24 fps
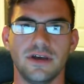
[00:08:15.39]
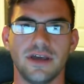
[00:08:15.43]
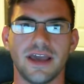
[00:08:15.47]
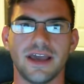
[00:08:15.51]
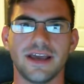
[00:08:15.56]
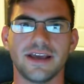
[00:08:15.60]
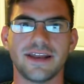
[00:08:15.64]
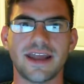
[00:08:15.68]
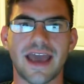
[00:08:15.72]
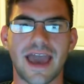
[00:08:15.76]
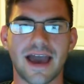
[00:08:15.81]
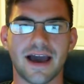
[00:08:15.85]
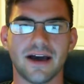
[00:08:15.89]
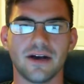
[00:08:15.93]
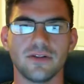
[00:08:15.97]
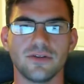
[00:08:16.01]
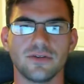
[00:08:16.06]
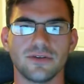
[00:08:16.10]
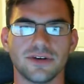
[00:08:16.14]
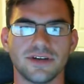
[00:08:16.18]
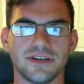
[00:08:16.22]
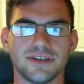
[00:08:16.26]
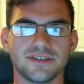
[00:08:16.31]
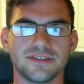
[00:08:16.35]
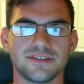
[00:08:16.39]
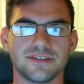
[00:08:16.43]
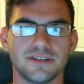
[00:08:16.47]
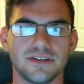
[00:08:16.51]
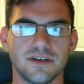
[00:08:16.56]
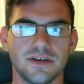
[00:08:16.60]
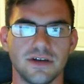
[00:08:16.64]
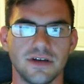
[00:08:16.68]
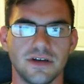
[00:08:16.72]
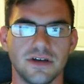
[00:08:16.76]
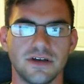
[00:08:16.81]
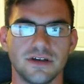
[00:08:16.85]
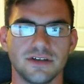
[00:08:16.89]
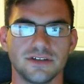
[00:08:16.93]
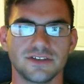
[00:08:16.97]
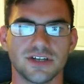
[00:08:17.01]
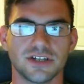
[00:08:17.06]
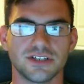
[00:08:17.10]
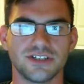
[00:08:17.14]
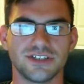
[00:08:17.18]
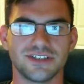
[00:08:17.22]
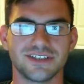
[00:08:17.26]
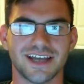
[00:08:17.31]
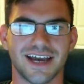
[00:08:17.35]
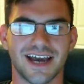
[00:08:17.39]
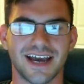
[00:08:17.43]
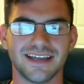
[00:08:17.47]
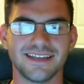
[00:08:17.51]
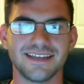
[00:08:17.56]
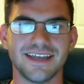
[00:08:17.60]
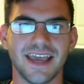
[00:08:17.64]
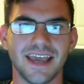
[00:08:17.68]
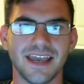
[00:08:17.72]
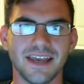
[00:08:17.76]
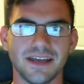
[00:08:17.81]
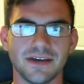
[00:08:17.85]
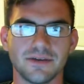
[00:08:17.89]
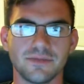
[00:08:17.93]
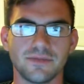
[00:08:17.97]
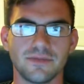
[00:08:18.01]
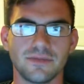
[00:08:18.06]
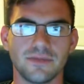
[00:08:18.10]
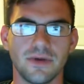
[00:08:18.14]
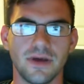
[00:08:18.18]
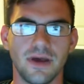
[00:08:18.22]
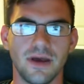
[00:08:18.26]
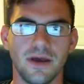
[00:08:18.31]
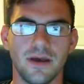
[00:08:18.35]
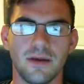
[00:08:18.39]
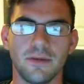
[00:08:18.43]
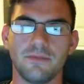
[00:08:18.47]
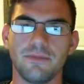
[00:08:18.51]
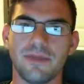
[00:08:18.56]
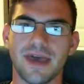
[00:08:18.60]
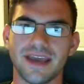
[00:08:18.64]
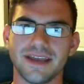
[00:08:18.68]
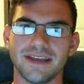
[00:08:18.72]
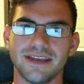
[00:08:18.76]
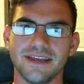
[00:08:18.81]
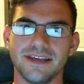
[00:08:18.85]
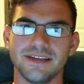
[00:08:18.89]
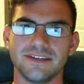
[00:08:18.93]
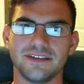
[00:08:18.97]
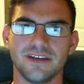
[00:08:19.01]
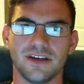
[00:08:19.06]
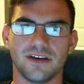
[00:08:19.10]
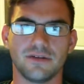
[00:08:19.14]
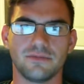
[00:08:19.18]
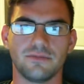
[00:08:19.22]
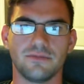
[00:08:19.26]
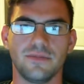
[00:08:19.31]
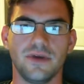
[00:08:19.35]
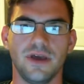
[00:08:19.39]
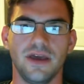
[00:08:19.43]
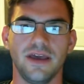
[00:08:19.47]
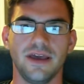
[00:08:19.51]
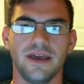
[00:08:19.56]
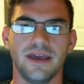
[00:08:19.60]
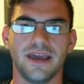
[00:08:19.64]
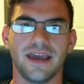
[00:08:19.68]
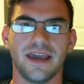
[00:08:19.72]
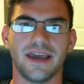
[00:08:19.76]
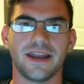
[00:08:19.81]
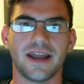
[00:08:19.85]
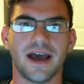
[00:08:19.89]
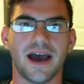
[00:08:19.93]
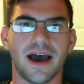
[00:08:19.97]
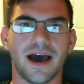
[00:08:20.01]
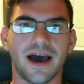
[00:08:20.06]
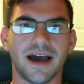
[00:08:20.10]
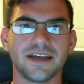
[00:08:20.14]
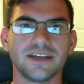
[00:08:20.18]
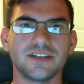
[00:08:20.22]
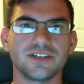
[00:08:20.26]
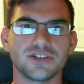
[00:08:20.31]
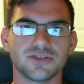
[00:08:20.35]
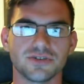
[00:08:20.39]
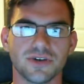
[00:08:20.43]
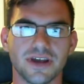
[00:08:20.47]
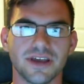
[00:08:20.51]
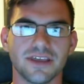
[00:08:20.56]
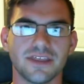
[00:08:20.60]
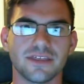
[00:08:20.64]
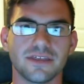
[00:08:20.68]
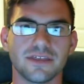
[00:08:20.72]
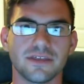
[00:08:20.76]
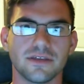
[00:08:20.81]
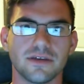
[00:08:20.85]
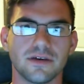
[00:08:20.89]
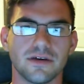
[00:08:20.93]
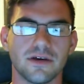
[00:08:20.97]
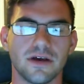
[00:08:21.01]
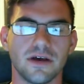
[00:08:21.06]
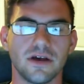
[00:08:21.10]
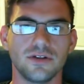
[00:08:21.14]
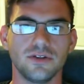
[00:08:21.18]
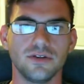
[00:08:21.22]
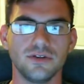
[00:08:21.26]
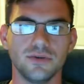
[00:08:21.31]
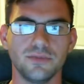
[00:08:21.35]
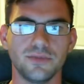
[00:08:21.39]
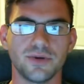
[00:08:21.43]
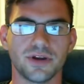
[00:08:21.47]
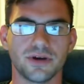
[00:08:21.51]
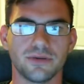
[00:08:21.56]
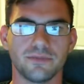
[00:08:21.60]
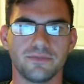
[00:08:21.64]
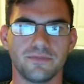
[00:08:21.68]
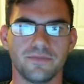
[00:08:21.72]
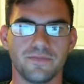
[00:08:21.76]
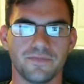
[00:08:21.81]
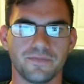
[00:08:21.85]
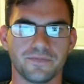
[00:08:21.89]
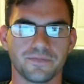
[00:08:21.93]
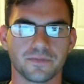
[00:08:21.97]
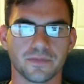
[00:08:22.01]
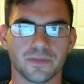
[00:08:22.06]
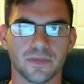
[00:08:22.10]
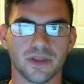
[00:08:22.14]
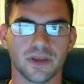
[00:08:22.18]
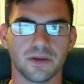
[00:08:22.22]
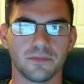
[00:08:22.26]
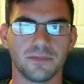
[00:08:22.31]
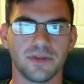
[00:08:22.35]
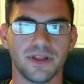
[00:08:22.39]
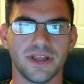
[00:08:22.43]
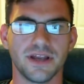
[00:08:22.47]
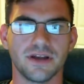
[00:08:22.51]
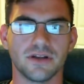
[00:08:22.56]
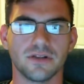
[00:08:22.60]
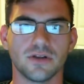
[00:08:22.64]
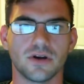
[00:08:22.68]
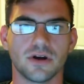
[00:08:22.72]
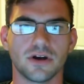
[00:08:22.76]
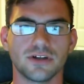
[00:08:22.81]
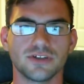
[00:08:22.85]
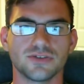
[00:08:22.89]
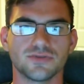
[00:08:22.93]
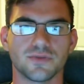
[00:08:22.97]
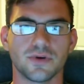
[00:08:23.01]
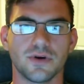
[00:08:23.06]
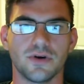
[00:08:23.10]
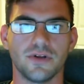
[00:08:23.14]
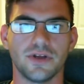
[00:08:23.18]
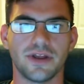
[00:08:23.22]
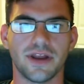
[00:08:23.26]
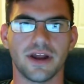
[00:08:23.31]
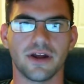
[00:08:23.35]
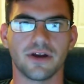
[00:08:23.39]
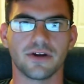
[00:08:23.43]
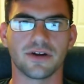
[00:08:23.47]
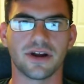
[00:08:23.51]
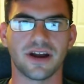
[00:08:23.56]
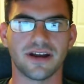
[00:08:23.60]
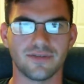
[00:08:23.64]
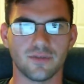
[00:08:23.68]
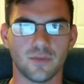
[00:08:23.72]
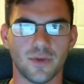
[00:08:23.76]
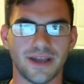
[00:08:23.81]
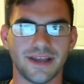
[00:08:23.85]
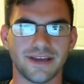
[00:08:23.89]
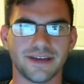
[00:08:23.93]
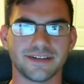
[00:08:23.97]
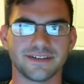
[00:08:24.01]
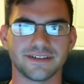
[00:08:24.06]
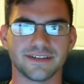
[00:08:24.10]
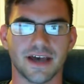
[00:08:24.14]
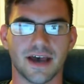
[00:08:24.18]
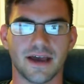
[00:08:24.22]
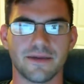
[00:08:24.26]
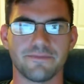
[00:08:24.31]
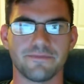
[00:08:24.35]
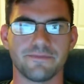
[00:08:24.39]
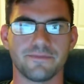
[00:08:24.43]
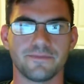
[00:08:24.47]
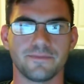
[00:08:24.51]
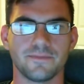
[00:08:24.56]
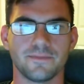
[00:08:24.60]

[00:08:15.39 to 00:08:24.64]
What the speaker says: and alloys such as titanium, magnesium, and high-strength aluminum play a large role in aircraft weight and design.